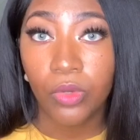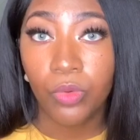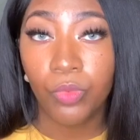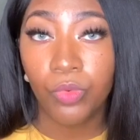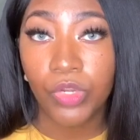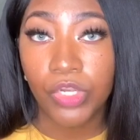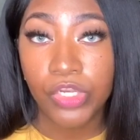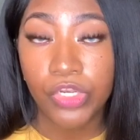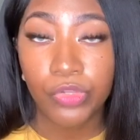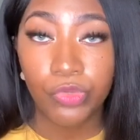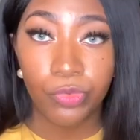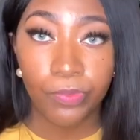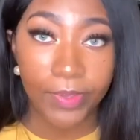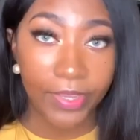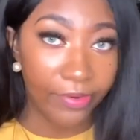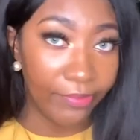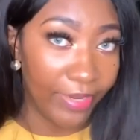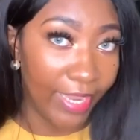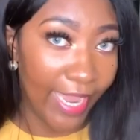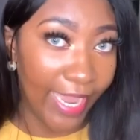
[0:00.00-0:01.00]
Renew
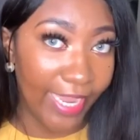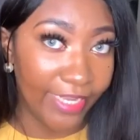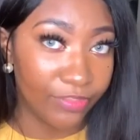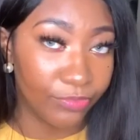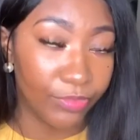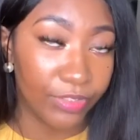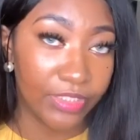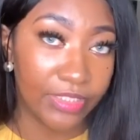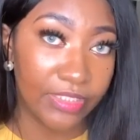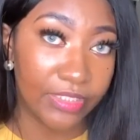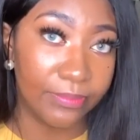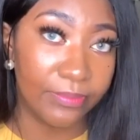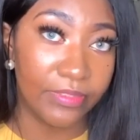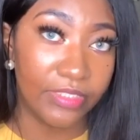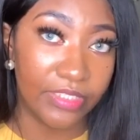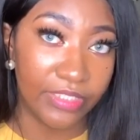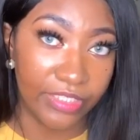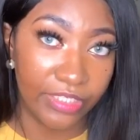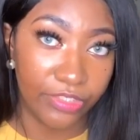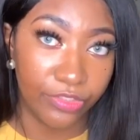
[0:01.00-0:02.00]
Bariatrics
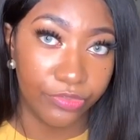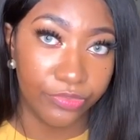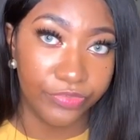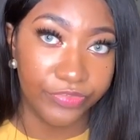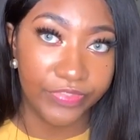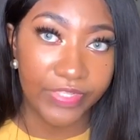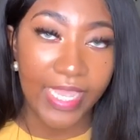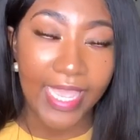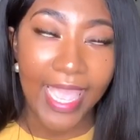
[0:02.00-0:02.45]
themselves,